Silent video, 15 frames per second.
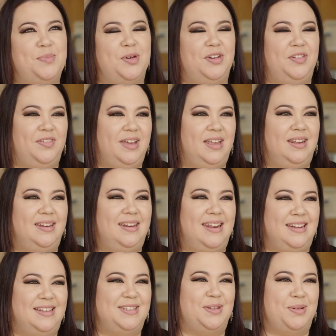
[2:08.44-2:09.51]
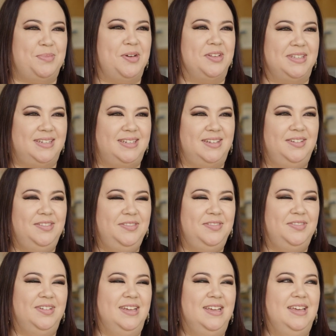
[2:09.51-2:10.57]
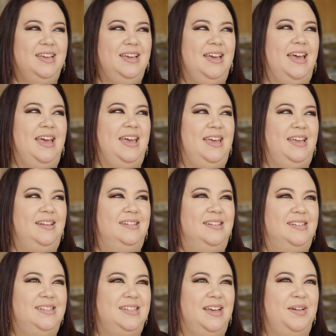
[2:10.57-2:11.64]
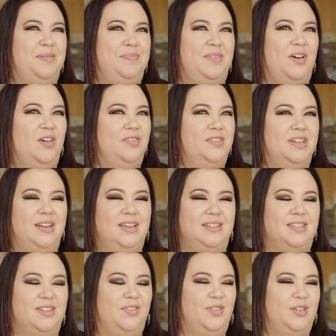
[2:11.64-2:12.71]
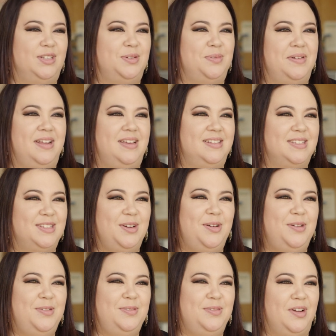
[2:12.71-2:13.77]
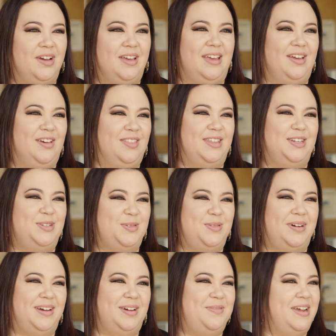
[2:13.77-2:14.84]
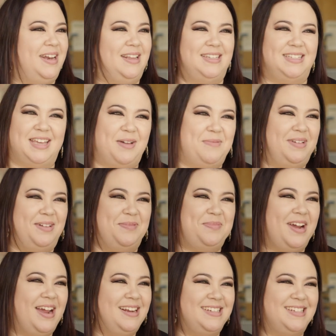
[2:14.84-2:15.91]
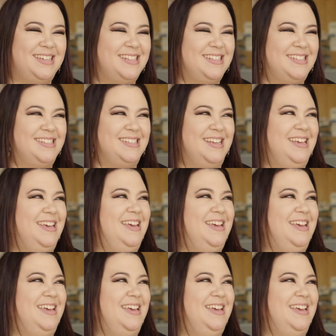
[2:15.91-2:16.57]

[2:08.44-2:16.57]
motivated and he's so positive, and often he's the first one at school knocking on the door, waiting to come in and practice